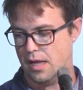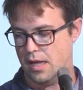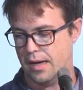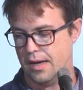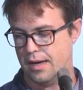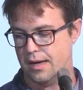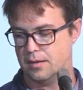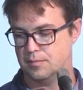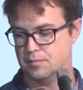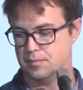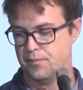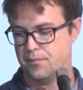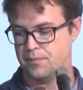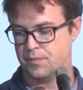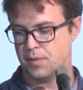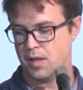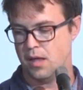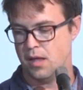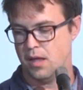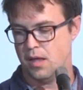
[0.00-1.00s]
Um,
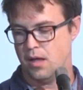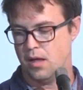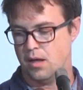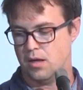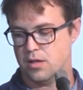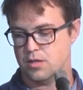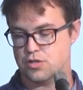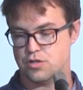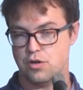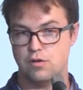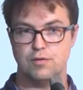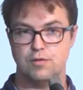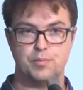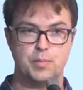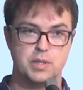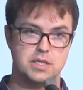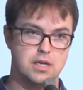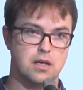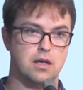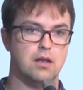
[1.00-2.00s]
solve a
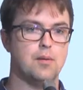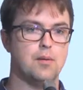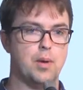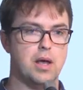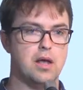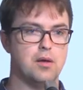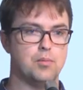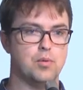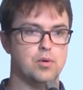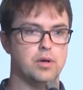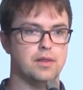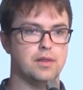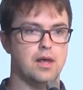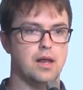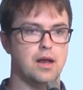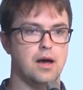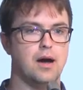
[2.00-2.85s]
particular pain point that